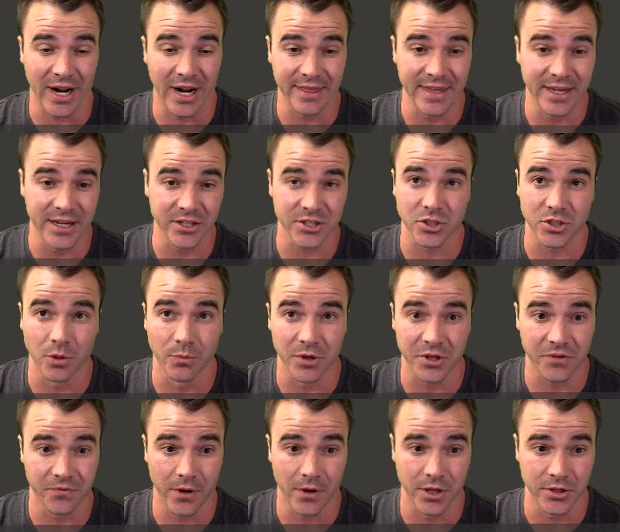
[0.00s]
I think it's so
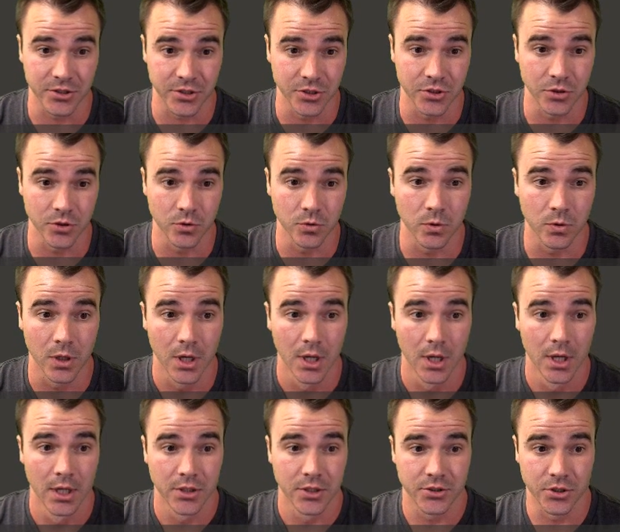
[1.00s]
much fun to do.
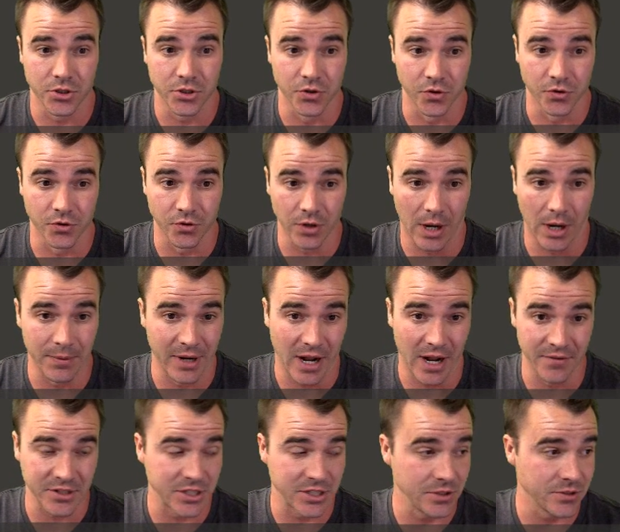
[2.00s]
I mean,
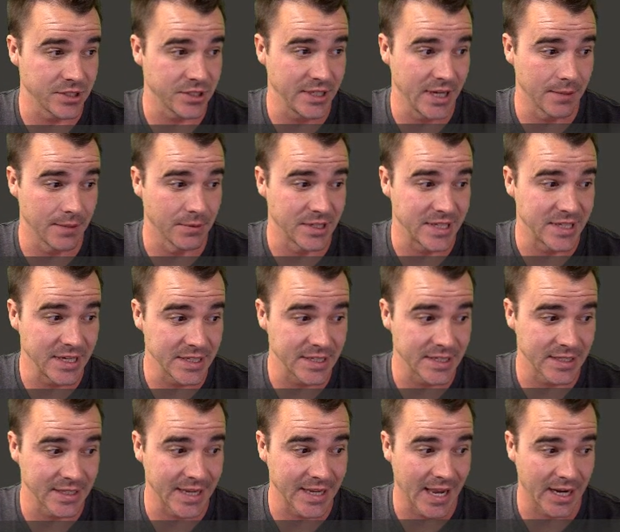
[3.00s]
obviously you see I'm a
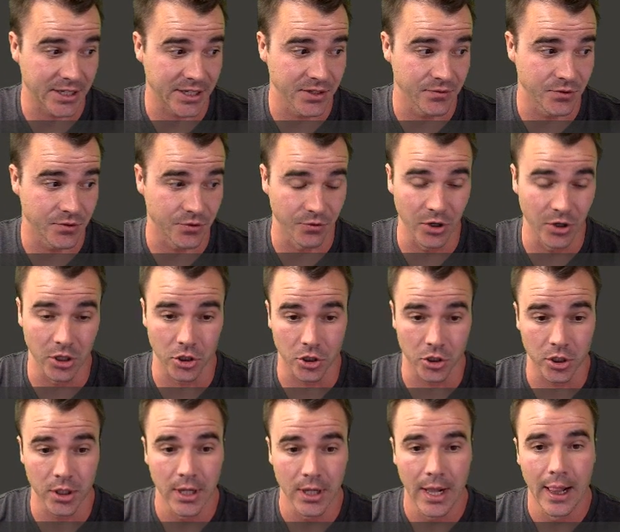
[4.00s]
decently active
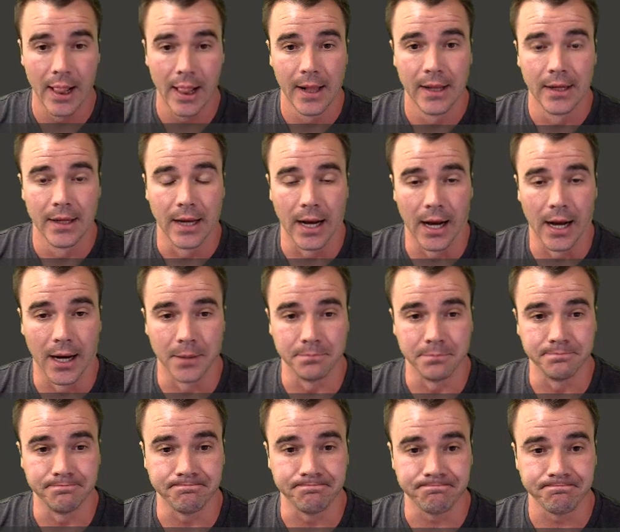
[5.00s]
driller.
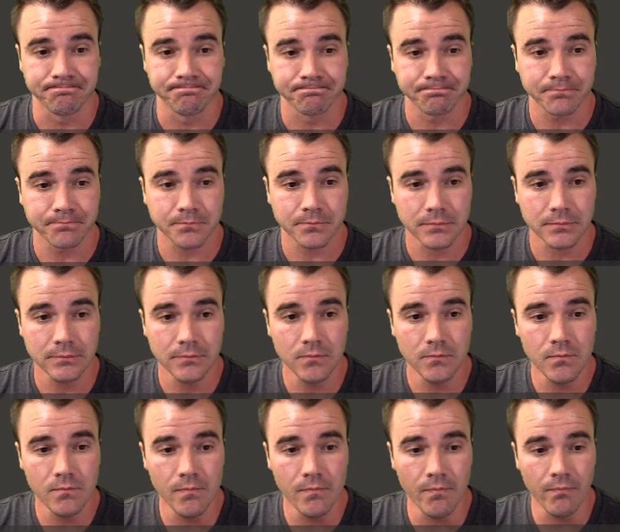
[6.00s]
And
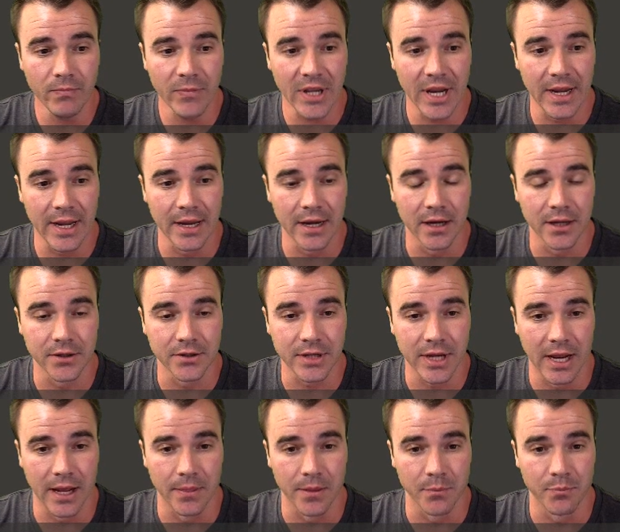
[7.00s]

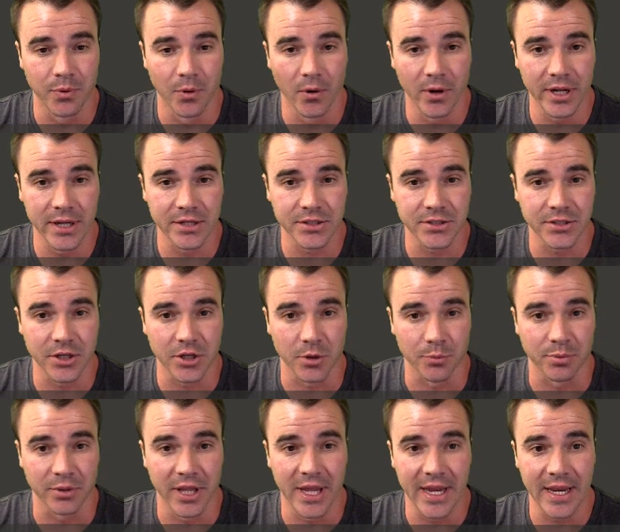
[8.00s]
the point is that
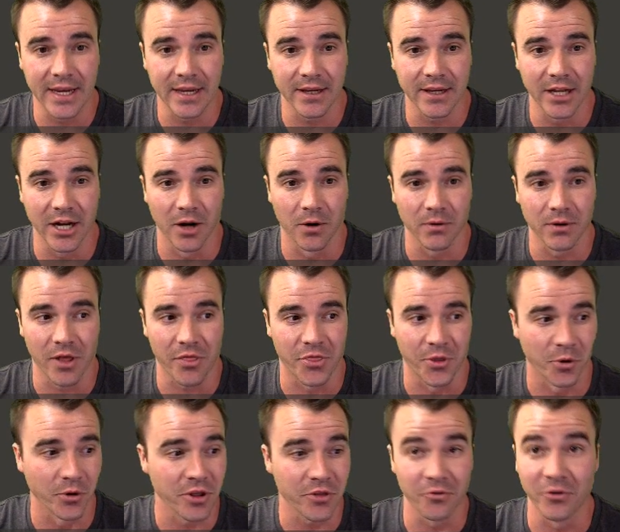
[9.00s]
you're playing, a
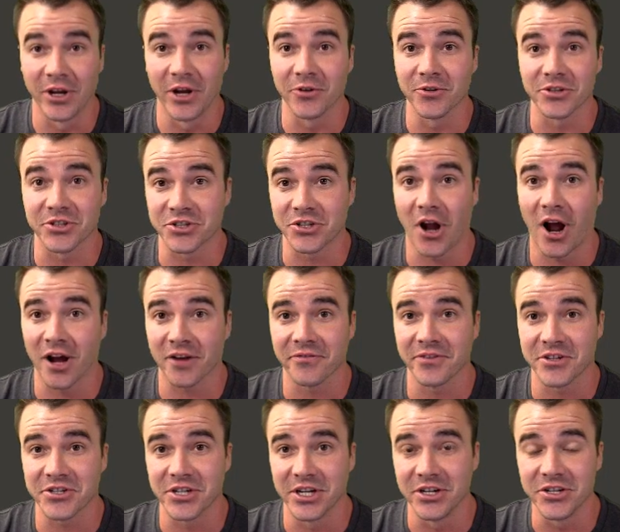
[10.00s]
3300
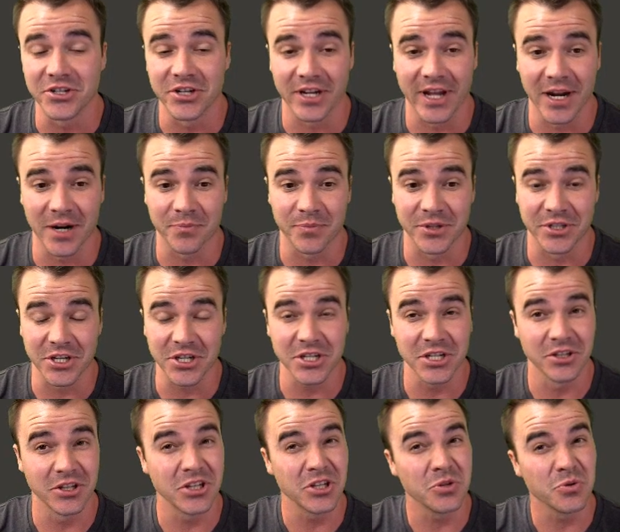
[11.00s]
Stockfish engine at a
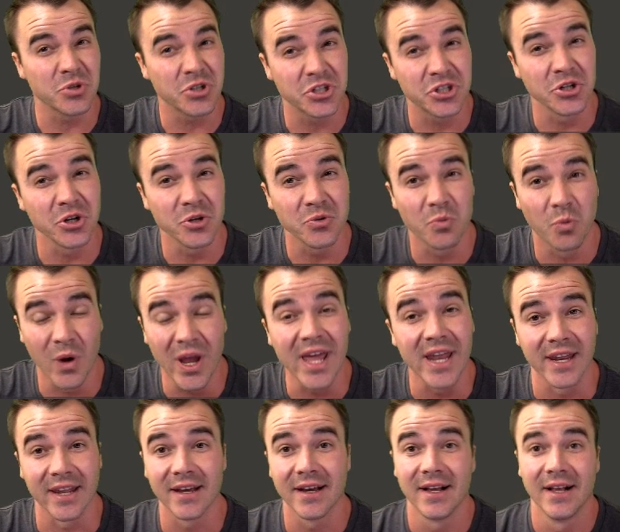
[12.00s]
position that you should
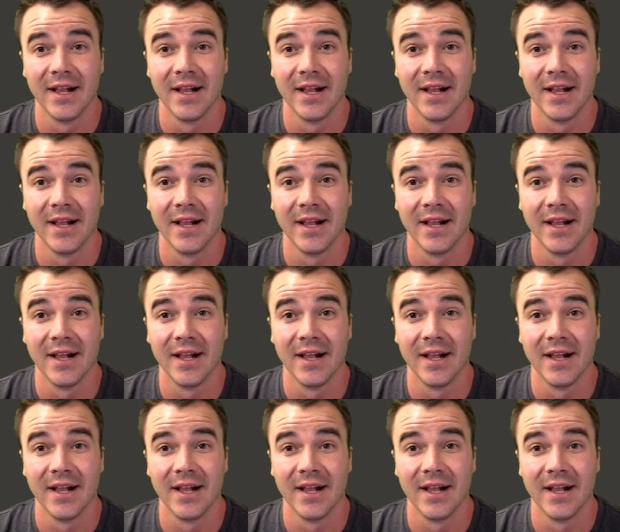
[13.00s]
win.